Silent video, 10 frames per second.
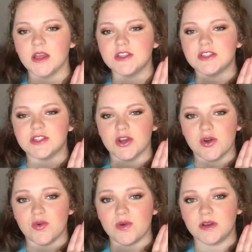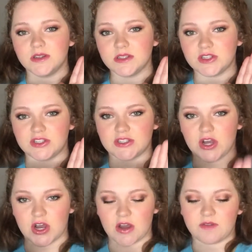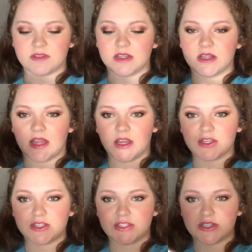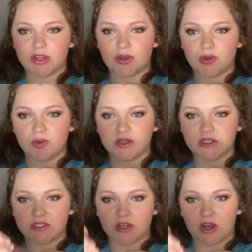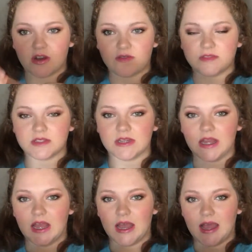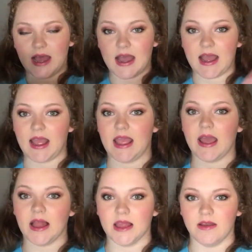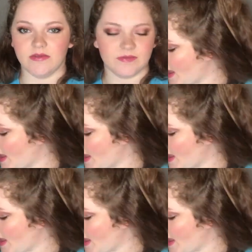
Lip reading: so soft, like so soft. I love.